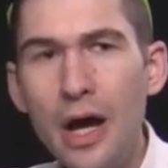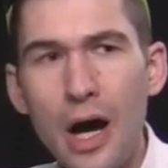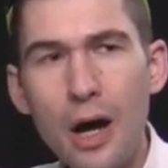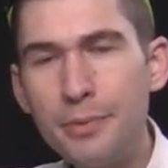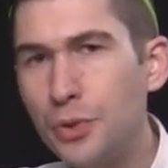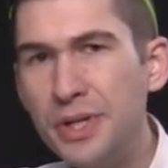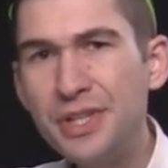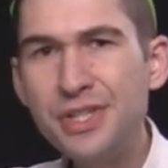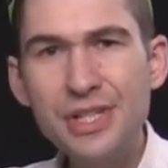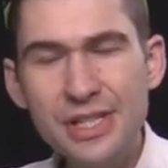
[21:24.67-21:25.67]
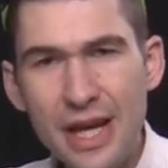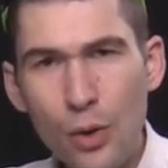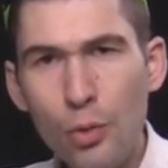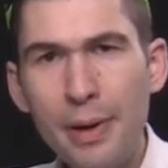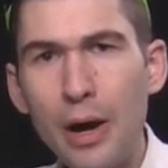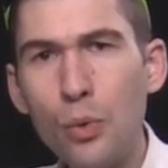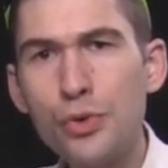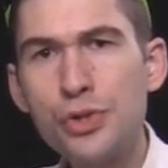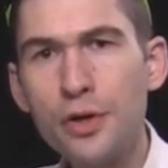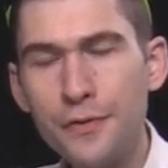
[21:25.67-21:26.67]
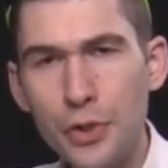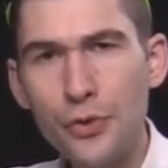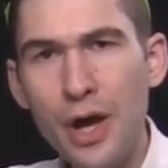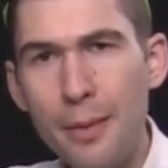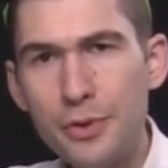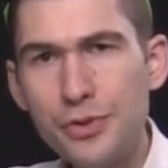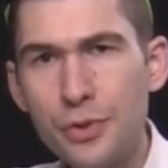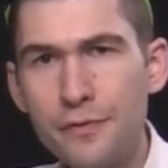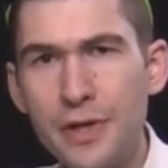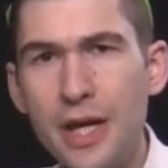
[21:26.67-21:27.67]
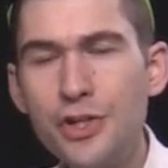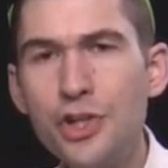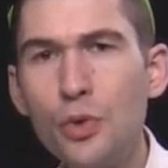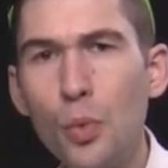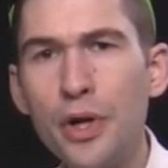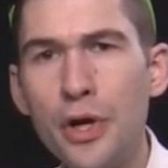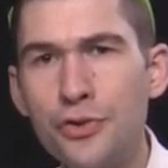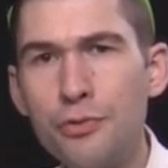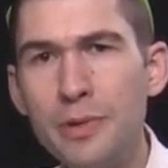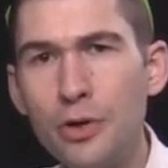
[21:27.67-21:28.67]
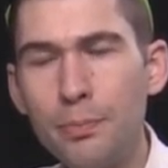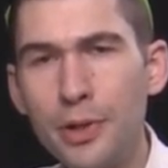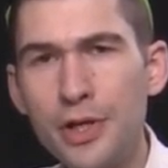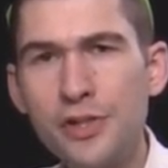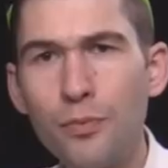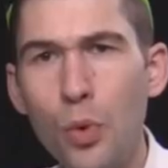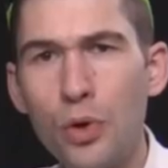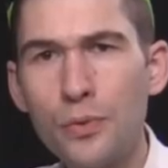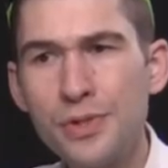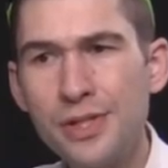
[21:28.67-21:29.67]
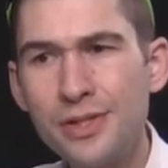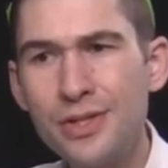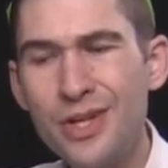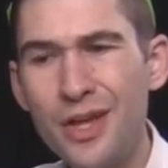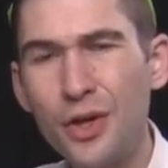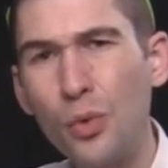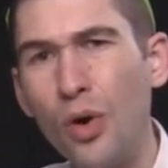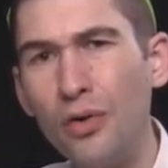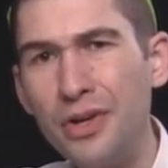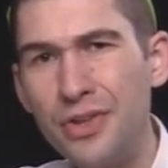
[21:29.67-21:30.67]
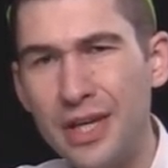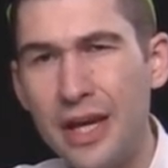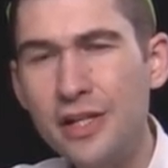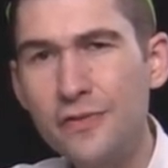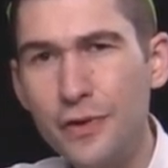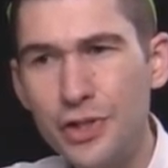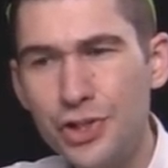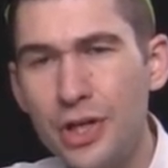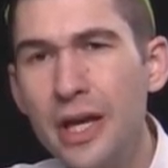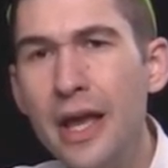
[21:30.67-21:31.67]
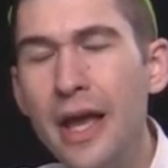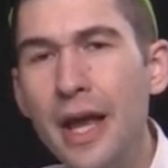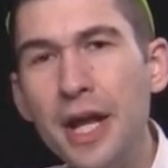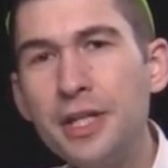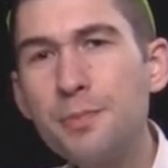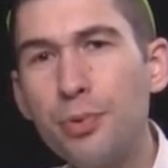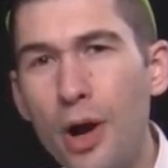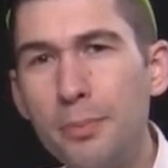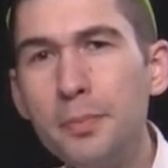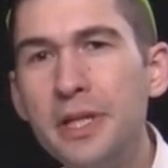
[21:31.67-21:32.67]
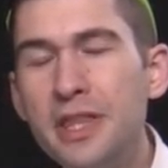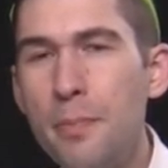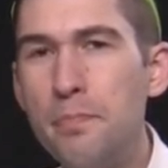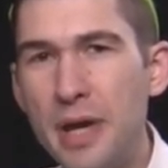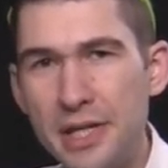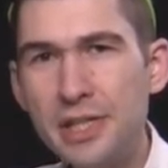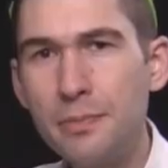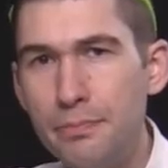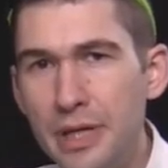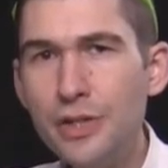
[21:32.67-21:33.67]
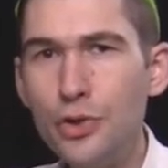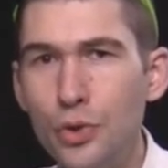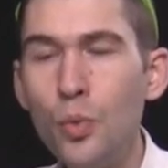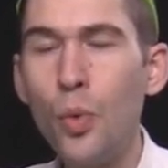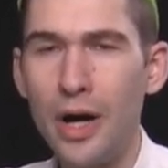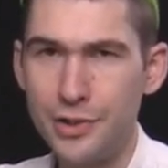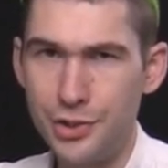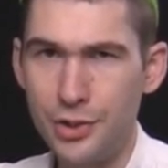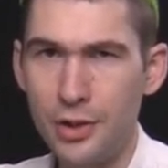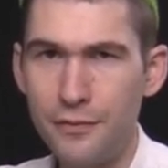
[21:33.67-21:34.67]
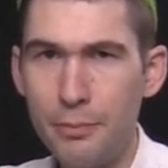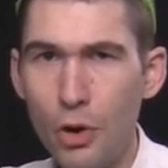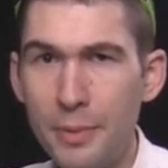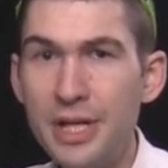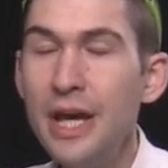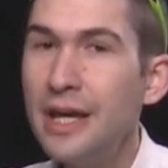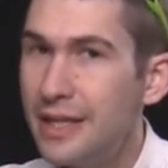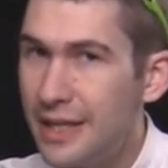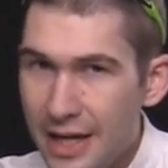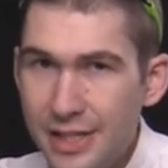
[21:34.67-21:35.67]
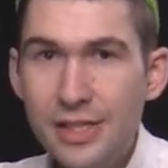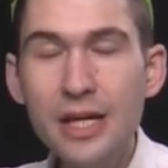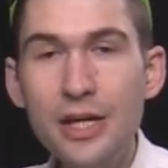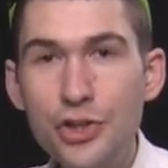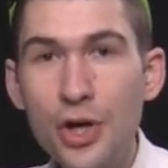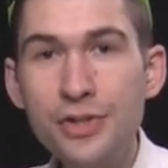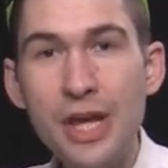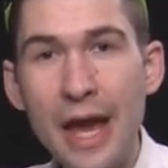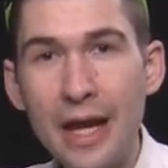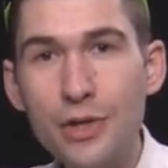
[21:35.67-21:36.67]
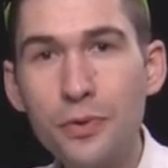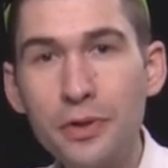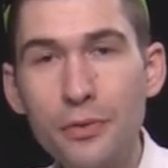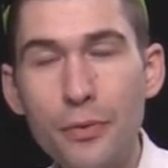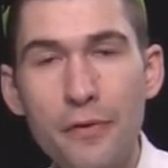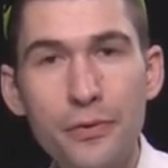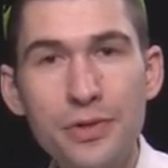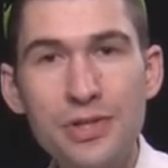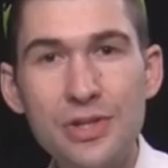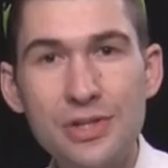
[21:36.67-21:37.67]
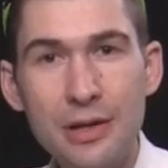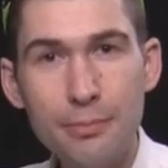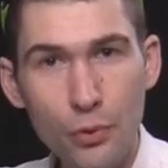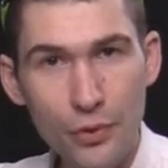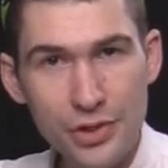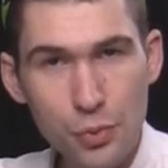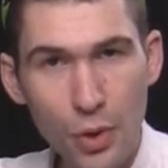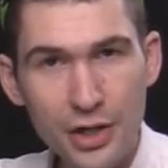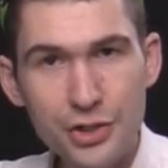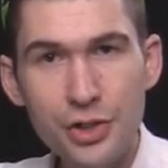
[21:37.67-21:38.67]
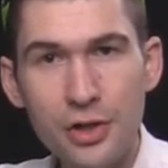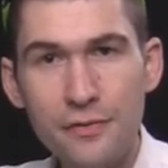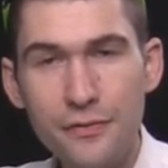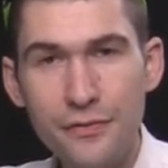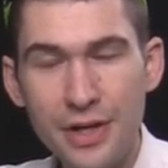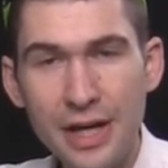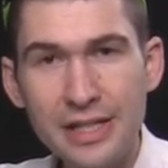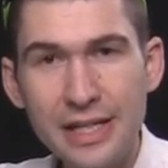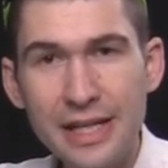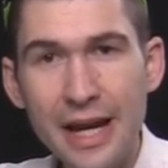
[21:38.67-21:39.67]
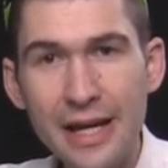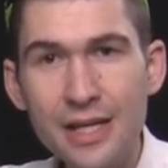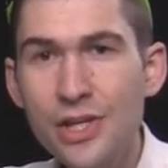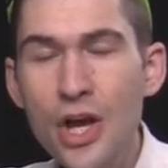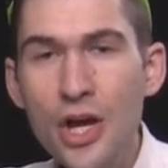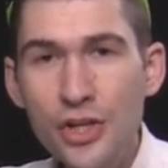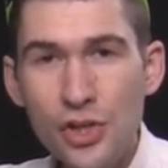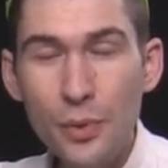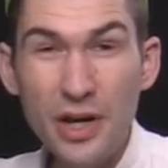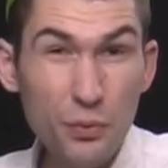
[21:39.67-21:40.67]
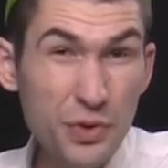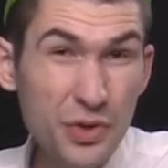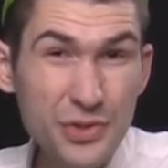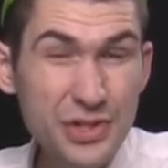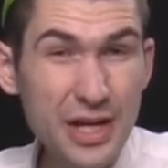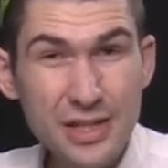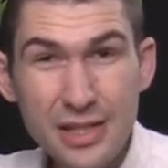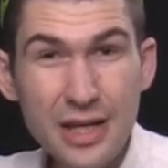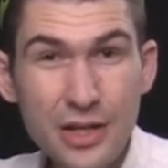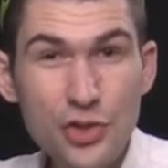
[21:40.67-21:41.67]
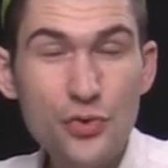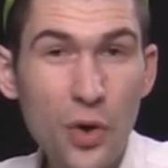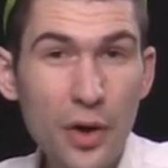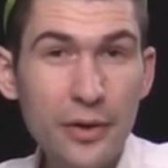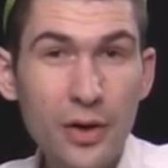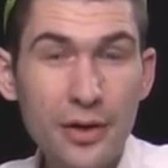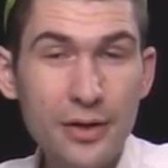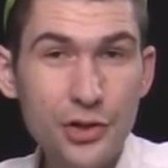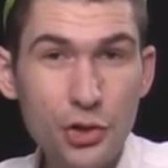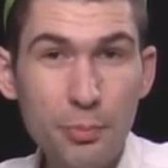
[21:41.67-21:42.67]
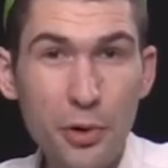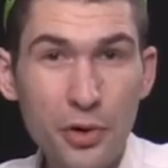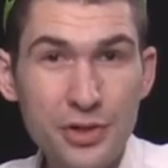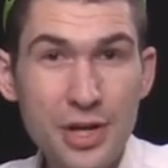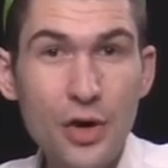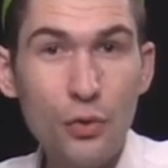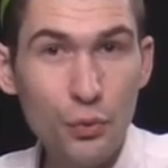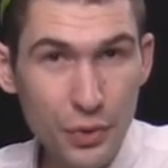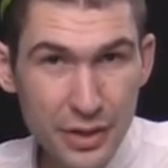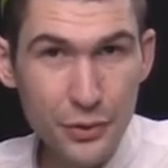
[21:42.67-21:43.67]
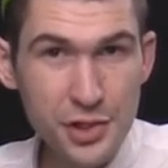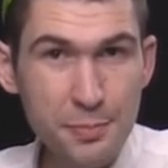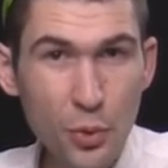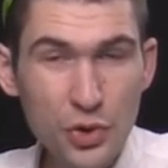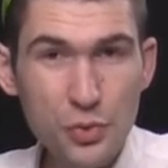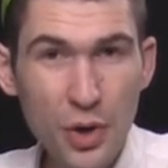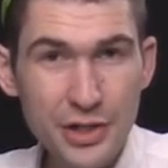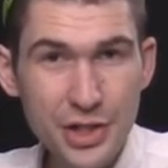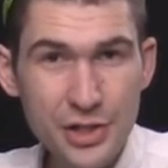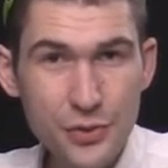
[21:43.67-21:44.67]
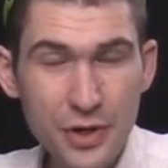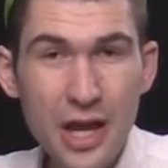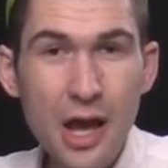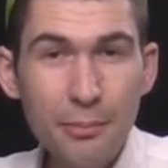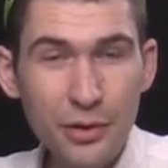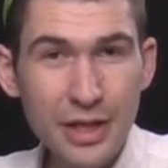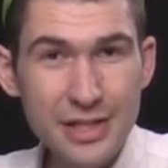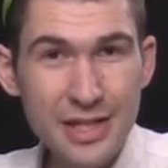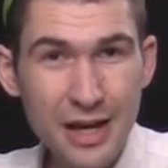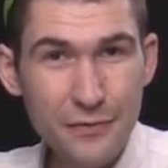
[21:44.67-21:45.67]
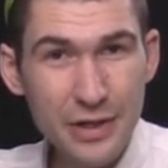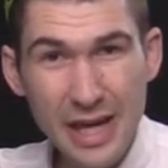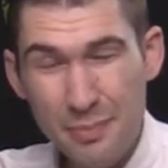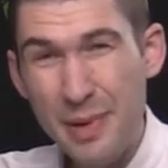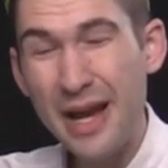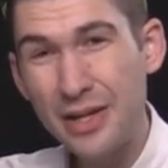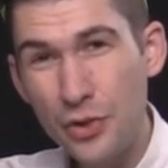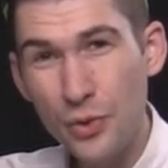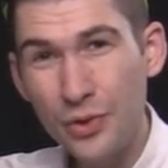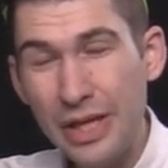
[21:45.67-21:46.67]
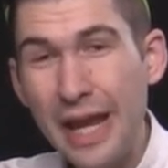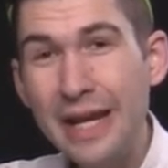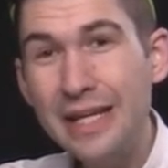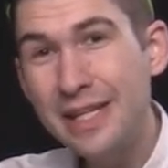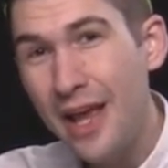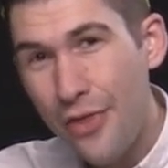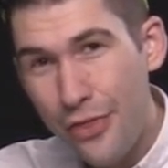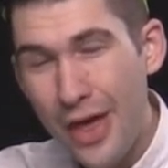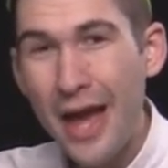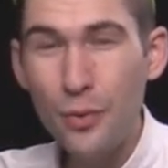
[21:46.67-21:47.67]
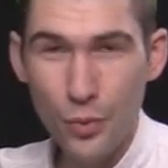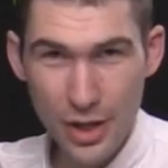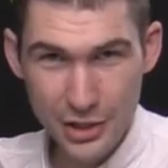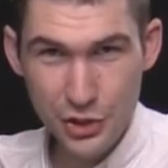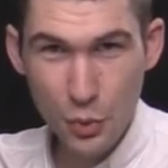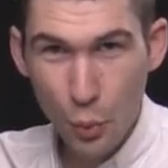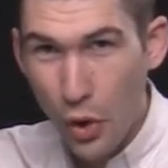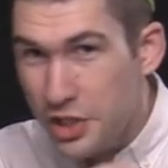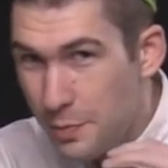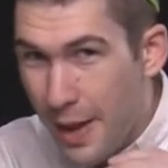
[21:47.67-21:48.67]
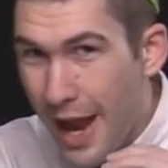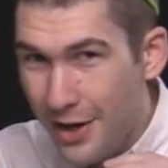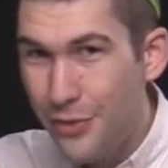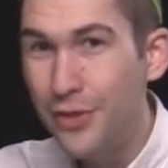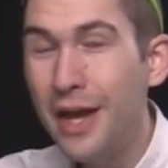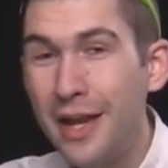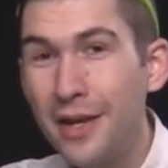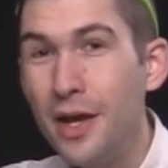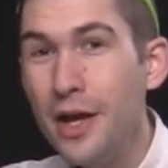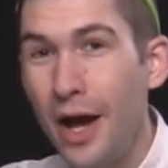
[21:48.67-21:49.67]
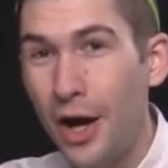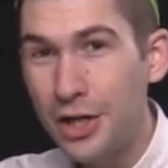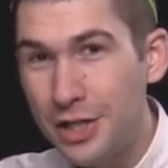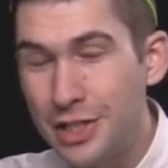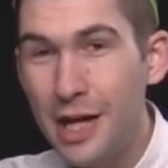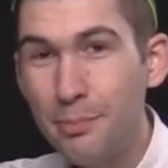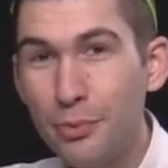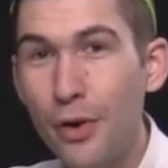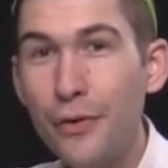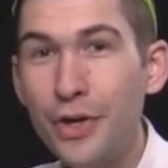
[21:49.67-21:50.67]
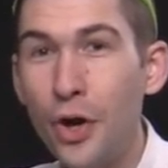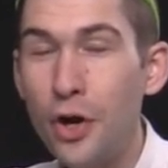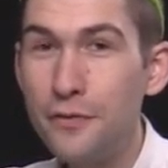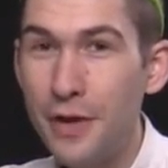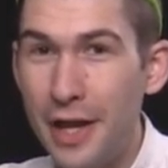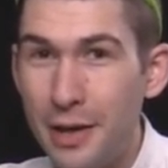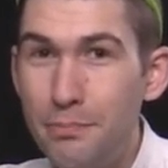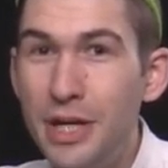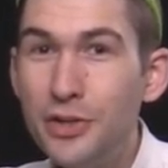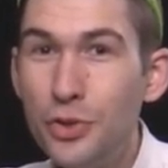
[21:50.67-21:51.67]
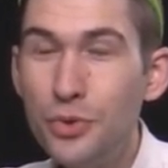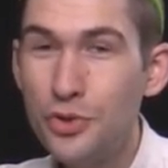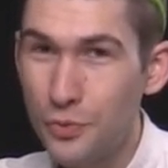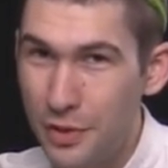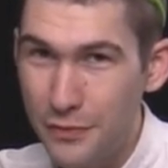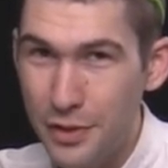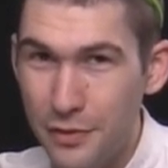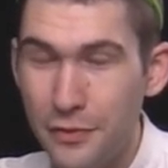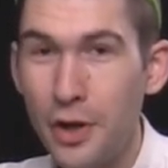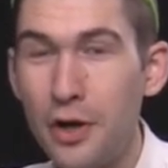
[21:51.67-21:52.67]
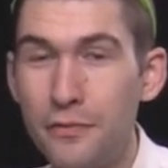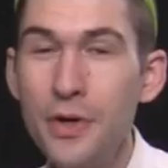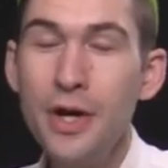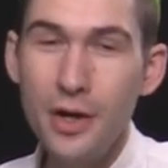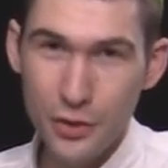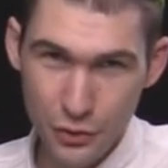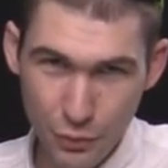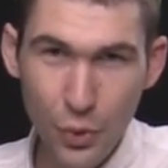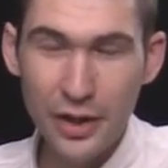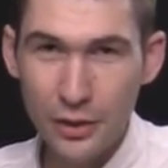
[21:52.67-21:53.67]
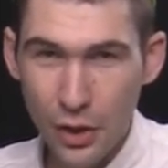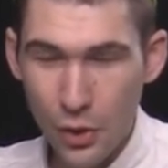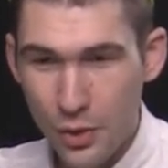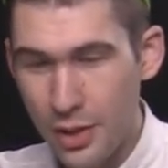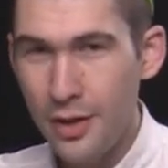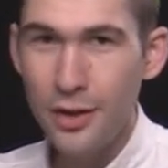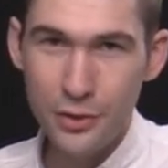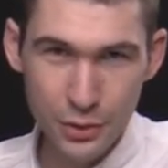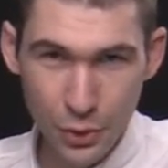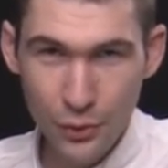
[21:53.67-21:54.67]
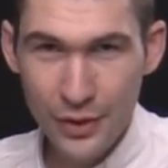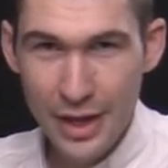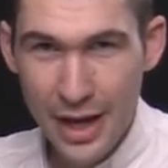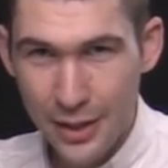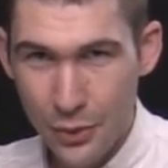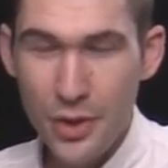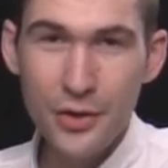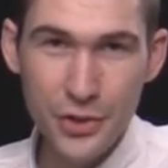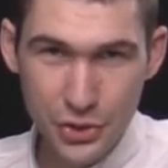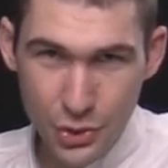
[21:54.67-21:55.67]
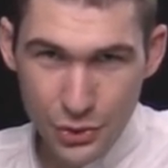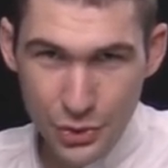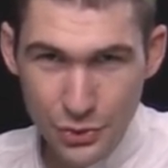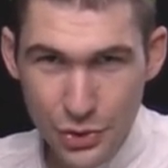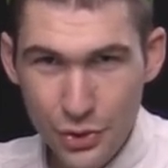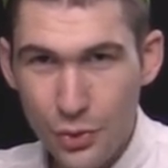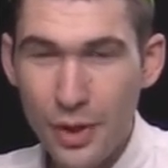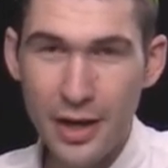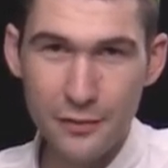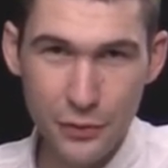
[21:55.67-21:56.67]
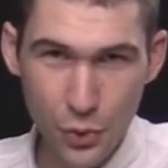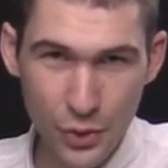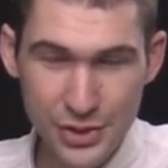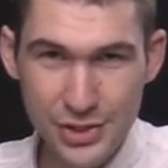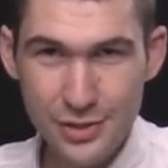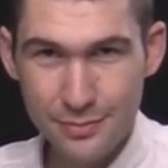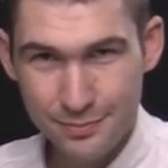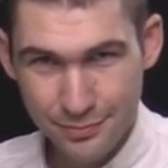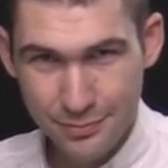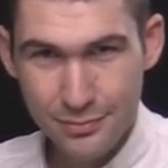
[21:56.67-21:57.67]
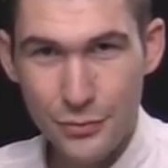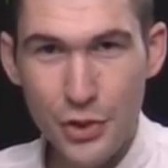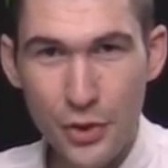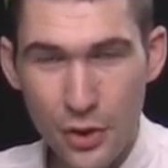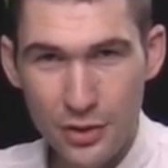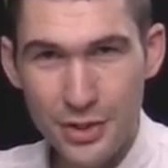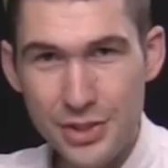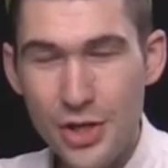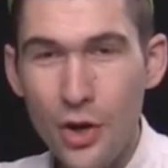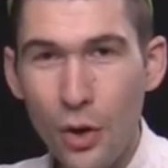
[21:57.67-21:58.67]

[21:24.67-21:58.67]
Between the 60-hour power reserve, the chronometer certification, the 100 meter plus of water resistance, and the quality of the case finishing, it's probably the best Me Too watch of the moment. Yes, it does accurately reference the St. Moritz watch of the 1980s, so in a real sense, it is drawing on Chopard's real sports watch history, but let's not forget, back in the early 80s, that watch was back then a contemporary of and a Me Too derivative of the Royal Oak, the Laureato, the 222, and of course, the Nautilus.